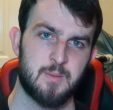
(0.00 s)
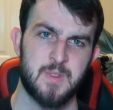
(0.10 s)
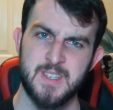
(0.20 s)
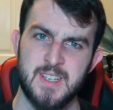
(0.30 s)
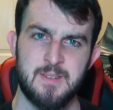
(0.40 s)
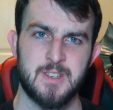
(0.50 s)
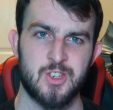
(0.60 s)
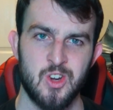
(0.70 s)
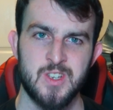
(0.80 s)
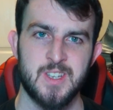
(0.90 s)
So I was like, this
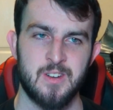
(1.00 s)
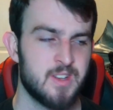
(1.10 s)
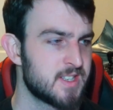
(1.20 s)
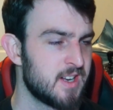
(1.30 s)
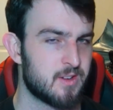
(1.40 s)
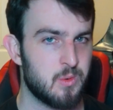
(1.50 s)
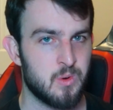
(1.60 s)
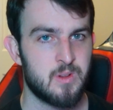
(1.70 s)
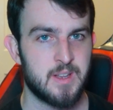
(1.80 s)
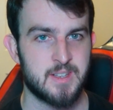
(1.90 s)
guy's name is Slayer. Well, that's
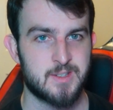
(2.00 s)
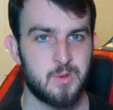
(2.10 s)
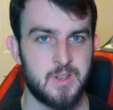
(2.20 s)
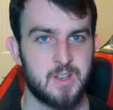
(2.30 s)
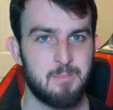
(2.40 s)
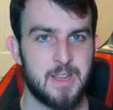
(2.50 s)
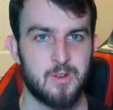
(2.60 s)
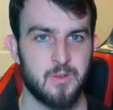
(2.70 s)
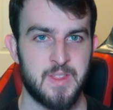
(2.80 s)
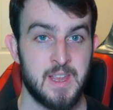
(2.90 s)
kind of cool. Like, that's cool that you
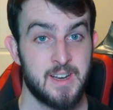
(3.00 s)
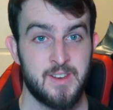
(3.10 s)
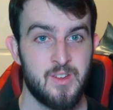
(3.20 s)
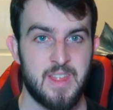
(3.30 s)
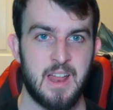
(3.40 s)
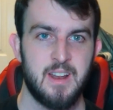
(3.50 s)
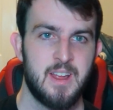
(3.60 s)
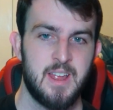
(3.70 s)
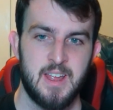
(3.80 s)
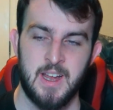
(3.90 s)
can make your own thing. I didn't know
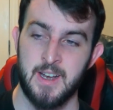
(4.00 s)
that.